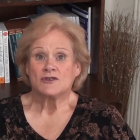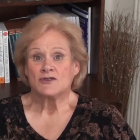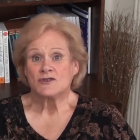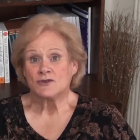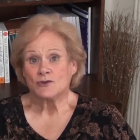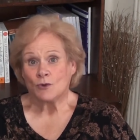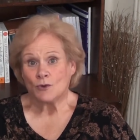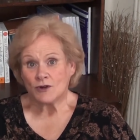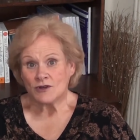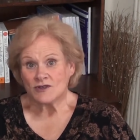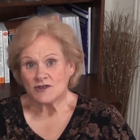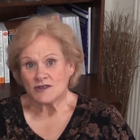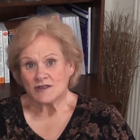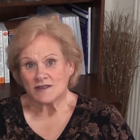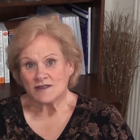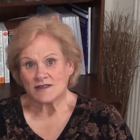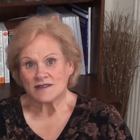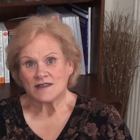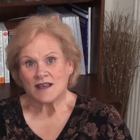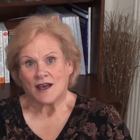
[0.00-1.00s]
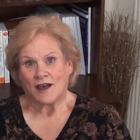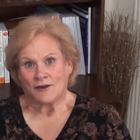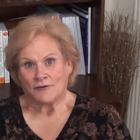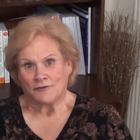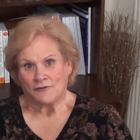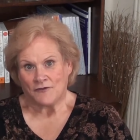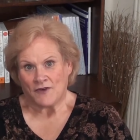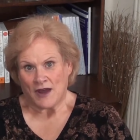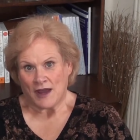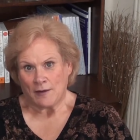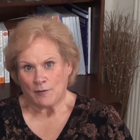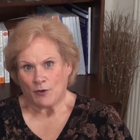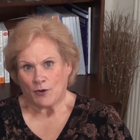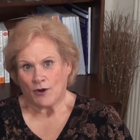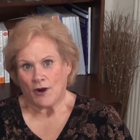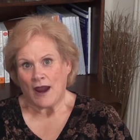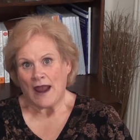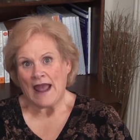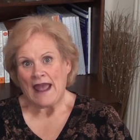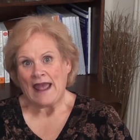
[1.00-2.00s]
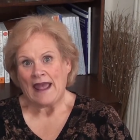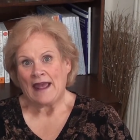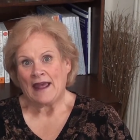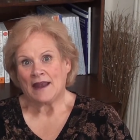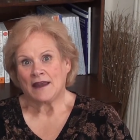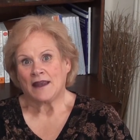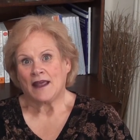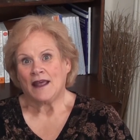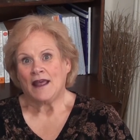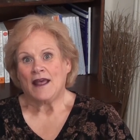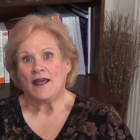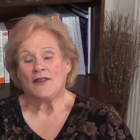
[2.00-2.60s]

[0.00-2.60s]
sources of fiber, and